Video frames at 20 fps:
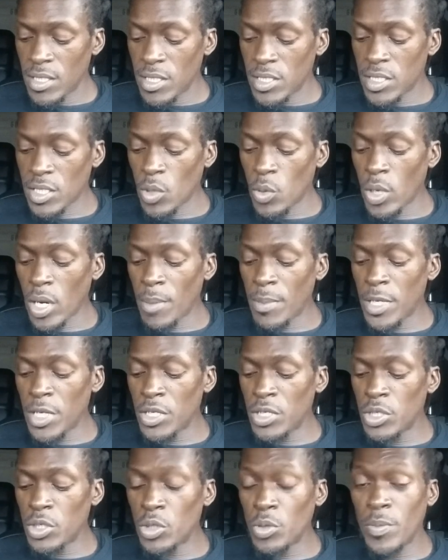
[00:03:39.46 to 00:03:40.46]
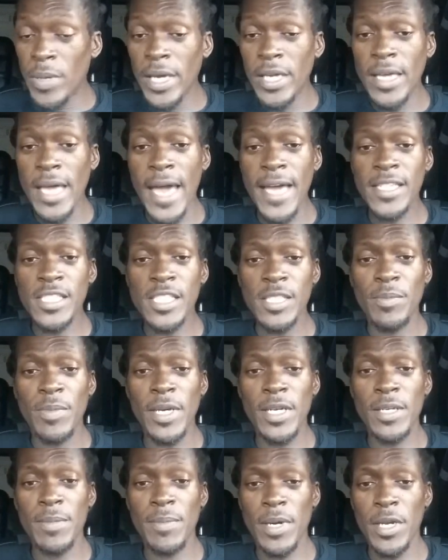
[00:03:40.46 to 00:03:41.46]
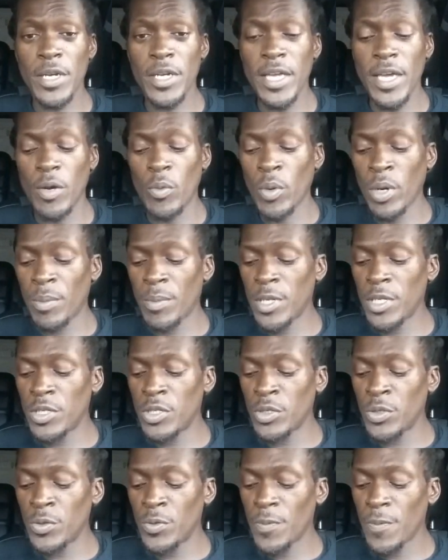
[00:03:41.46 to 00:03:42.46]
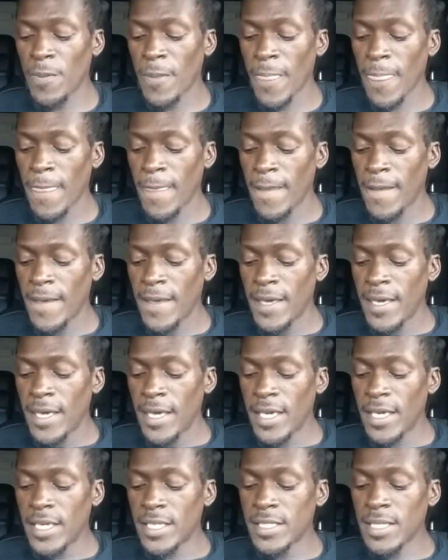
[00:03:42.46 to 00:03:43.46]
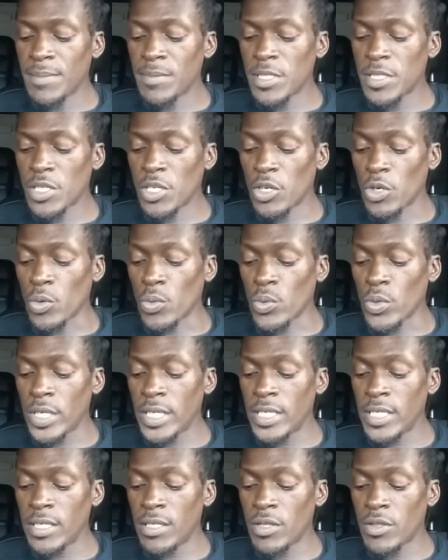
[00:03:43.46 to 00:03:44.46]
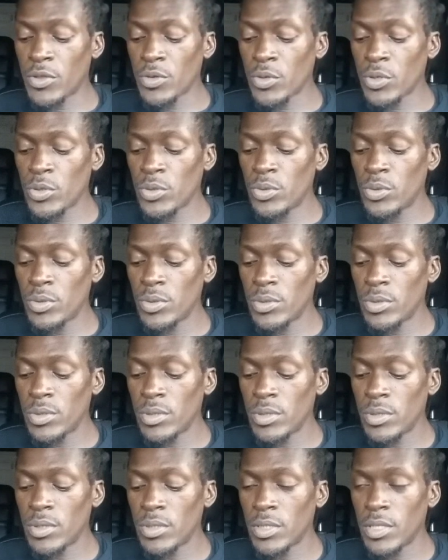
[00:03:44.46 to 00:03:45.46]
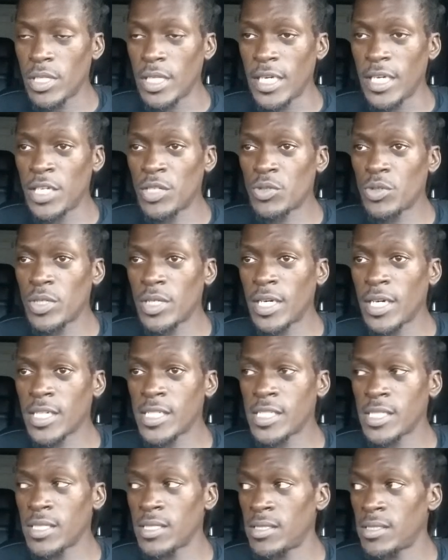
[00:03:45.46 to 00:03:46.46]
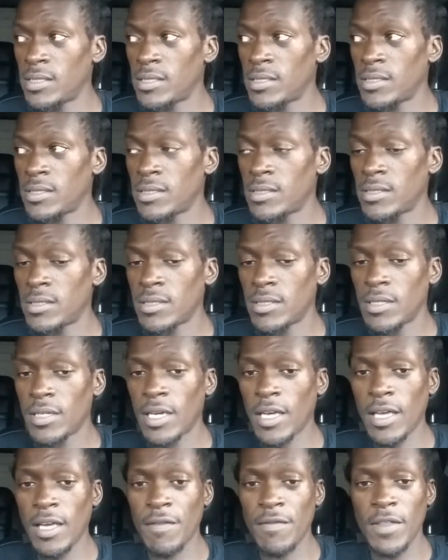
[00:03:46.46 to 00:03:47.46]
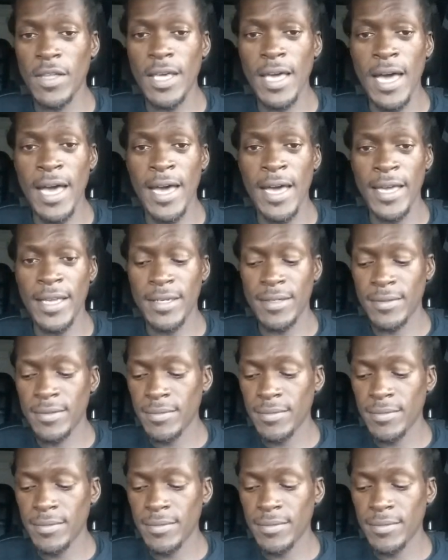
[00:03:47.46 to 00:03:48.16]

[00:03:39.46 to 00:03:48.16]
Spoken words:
So what I'm going to do, better yet, what I'm going to do is I'm just going to read through the introduction of the guide.